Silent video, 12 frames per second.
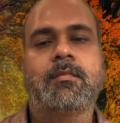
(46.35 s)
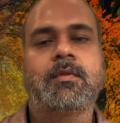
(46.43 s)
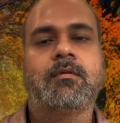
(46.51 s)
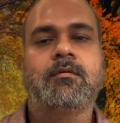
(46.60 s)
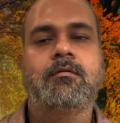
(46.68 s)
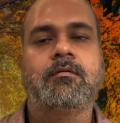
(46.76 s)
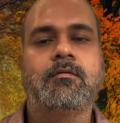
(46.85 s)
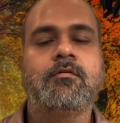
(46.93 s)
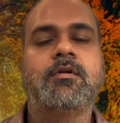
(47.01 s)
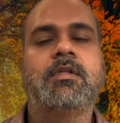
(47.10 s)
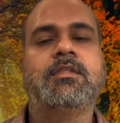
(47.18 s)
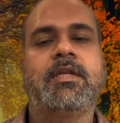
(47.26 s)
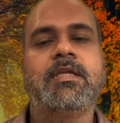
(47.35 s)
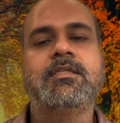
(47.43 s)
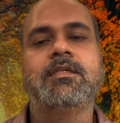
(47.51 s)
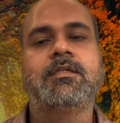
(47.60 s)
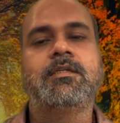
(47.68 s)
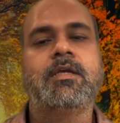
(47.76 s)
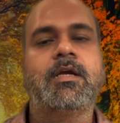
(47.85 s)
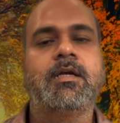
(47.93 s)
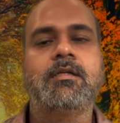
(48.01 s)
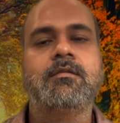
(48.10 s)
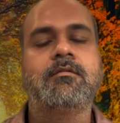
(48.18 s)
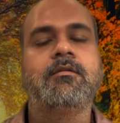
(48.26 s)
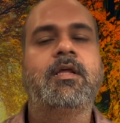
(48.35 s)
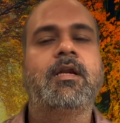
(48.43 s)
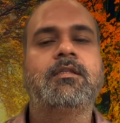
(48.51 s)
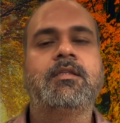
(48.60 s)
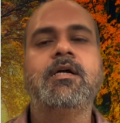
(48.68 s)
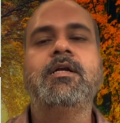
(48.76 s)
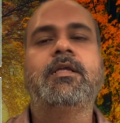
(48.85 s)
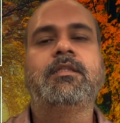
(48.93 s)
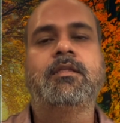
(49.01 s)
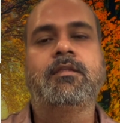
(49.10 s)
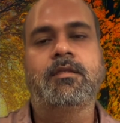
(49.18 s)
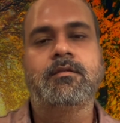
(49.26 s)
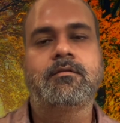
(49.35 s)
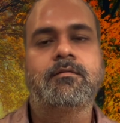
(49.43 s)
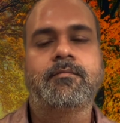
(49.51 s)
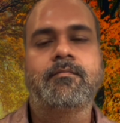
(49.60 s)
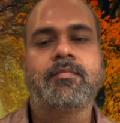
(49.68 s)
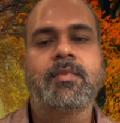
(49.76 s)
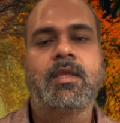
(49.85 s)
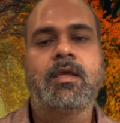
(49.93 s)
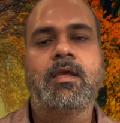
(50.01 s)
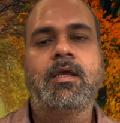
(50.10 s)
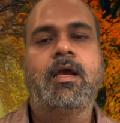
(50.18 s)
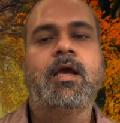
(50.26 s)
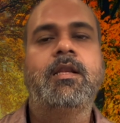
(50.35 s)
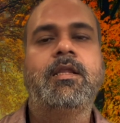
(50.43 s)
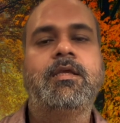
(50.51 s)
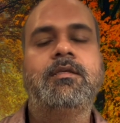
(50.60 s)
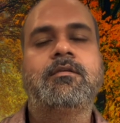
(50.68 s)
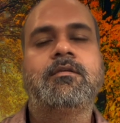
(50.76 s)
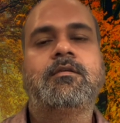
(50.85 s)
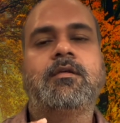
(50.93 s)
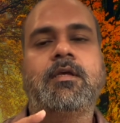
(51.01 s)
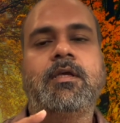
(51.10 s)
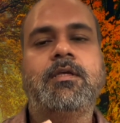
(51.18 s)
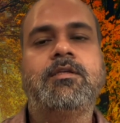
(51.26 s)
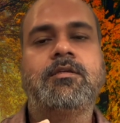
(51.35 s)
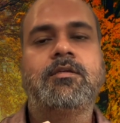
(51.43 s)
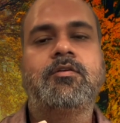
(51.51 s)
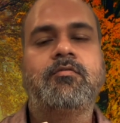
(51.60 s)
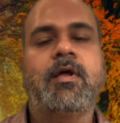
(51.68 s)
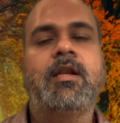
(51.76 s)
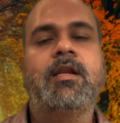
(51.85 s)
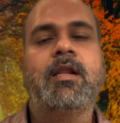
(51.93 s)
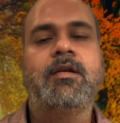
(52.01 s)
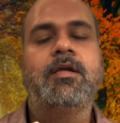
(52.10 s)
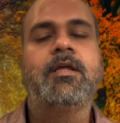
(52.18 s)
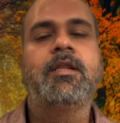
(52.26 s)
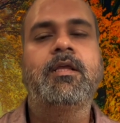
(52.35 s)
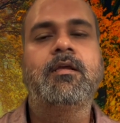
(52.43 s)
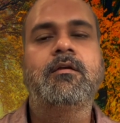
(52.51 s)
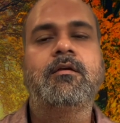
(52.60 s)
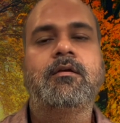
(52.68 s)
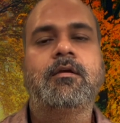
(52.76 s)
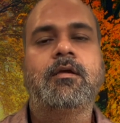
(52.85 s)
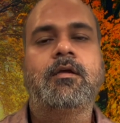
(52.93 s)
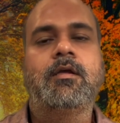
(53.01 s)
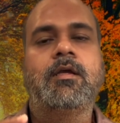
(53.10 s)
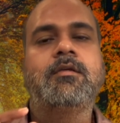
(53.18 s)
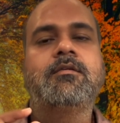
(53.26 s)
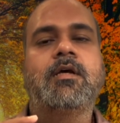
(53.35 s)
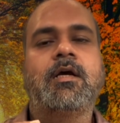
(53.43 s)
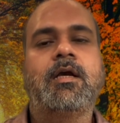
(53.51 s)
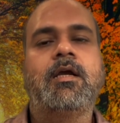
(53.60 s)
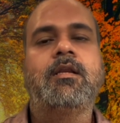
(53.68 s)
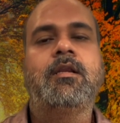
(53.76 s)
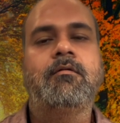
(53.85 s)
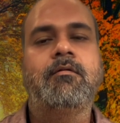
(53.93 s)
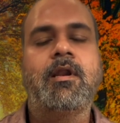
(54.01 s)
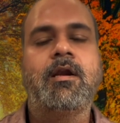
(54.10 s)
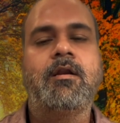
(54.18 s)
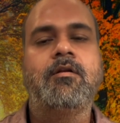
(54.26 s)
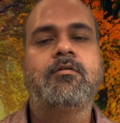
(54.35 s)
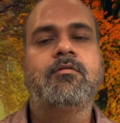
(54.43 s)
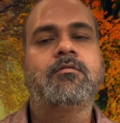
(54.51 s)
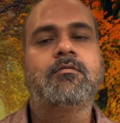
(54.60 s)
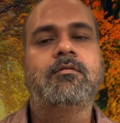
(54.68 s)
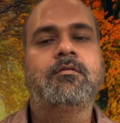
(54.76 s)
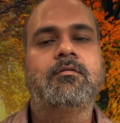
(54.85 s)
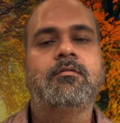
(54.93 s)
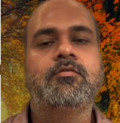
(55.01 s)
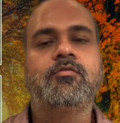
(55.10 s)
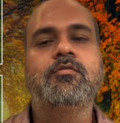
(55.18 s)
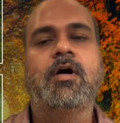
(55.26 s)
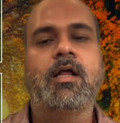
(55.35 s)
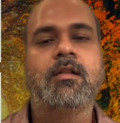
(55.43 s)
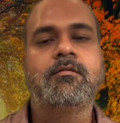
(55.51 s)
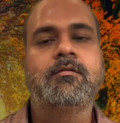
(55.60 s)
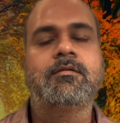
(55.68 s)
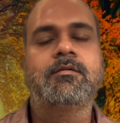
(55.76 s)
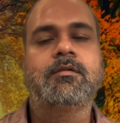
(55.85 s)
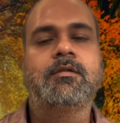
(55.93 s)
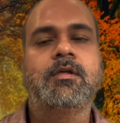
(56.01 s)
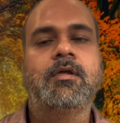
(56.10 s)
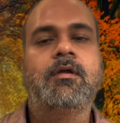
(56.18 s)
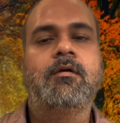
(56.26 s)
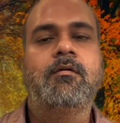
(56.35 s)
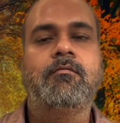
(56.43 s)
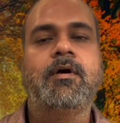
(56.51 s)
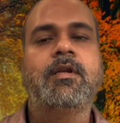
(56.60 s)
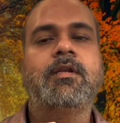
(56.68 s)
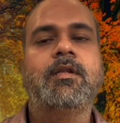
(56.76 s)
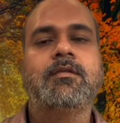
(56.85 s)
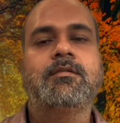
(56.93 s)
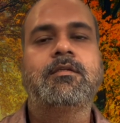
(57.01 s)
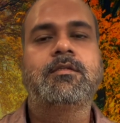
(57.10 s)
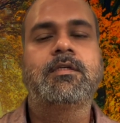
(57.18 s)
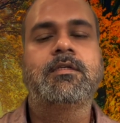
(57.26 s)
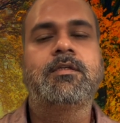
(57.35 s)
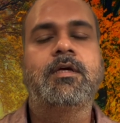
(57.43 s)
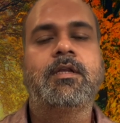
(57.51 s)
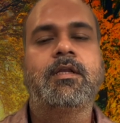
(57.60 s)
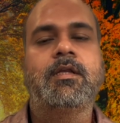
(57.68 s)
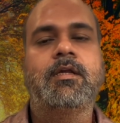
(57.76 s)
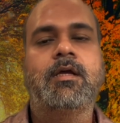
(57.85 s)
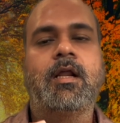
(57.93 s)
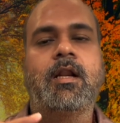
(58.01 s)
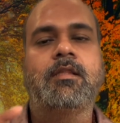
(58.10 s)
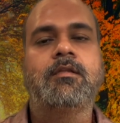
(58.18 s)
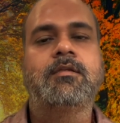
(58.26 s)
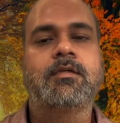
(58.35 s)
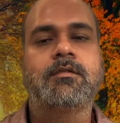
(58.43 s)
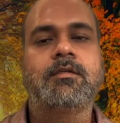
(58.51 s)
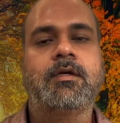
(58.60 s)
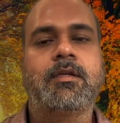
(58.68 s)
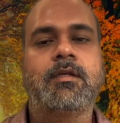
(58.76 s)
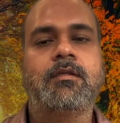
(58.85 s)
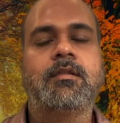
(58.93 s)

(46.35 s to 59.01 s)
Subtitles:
So total 360 angles, so there are 30 Tithis. And each 12 degree is again divided into two halves. One is the 6 degree, another 6 degree.